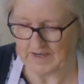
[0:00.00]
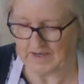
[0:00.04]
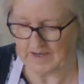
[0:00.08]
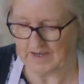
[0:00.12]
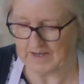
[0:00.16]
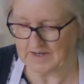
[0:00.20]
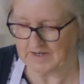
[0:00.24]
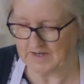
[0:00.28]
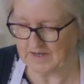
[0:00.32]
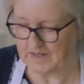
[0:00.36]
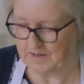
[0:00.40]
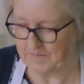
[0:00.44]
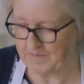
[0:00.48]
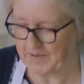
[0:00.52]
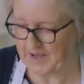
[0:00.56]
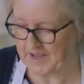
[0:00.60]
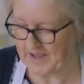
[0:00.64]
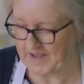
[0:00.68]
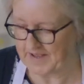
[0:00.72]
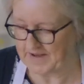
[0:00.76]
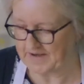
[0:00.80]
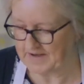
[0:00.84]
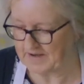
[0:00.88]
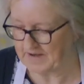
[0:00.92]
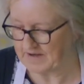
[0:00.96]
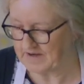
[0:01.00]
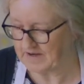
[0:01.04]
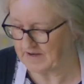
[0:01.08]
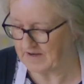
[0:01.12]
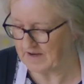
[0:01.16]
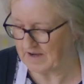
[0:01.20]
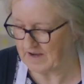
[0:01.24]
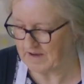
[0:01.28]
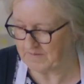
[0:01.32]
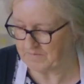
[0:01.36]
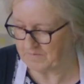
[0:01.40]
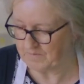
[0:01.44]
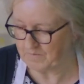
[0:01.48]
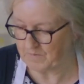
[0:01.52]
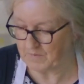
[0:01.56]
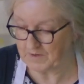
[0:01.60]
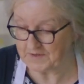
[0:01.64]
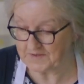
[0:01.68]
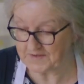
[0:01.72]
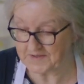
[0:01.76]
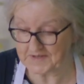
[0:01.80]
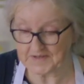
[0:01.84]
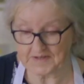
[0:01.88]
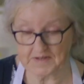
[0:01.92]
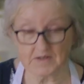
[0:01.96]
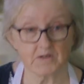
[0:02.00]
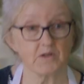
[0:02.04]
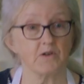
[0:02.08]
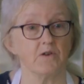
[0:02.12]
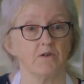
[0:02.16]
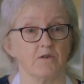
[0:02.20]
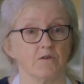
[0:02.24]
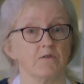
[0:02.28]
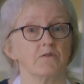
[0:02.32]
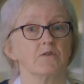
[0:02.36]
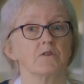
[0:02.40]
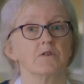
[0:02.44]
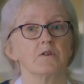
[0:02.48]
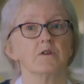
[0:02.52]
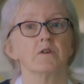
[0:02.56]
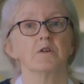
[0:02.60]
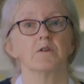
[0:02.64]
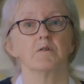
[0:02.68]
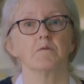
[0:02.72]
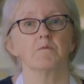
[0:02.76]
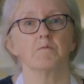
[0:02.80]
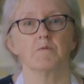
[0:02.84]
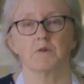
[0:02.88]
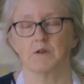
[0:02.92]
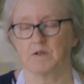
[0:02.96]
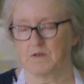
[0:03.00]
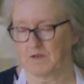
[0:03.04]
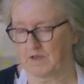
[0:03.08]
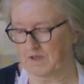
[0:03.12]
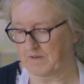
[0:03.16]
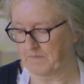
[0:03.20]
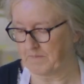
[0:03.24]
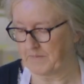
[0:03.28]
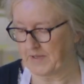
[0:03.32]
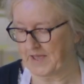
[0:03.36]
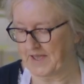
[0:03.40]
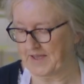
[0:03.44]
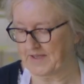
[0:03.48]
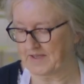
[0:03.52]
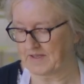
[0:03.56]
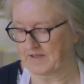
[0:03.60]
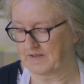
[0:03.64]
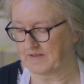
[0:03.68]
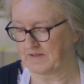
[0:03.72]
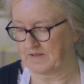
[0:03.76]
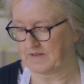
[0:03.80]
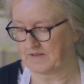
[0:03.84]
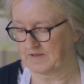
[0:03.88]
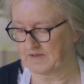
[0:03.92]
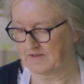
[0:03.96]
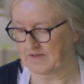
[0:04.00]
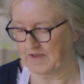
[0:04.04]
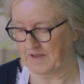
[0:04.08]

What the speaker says: into the pan, and once it's cooked, we'll come back and